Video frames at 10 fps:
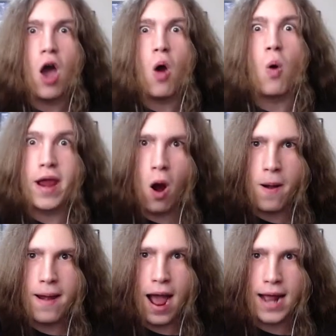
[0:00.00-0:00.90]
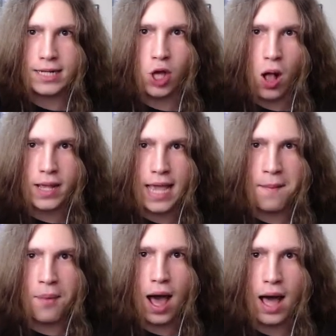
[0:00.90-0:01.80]
We are not
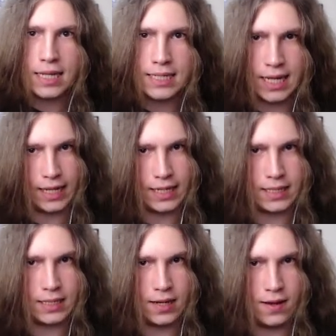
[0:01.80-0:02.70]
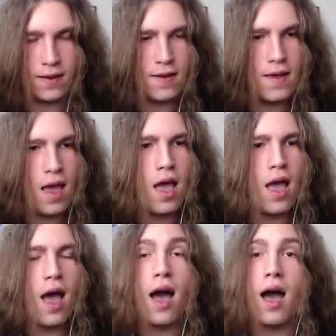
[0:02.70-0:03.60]
talking politics.
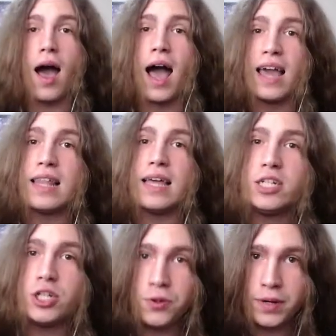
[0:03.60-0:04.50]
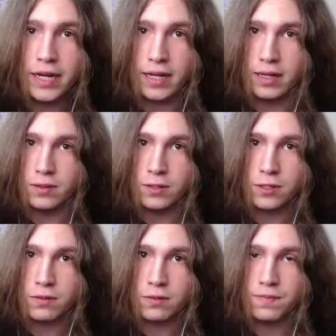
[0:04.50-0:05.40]
I like shooting
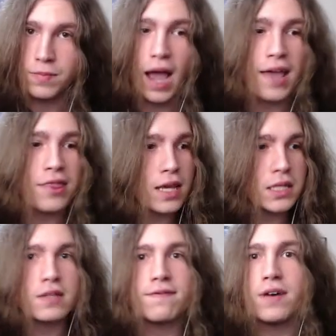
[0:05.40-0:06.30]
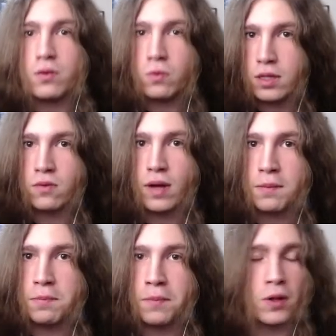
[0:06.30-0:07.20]
guns. I think it's fun with the
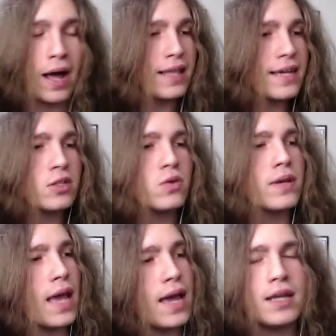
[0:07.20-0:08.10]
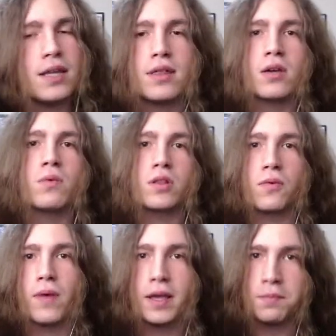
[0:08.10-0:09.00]
right people. I like doing anything with the
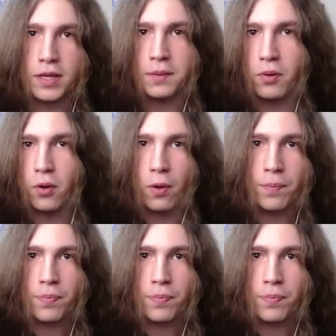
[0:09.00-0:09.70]
right people,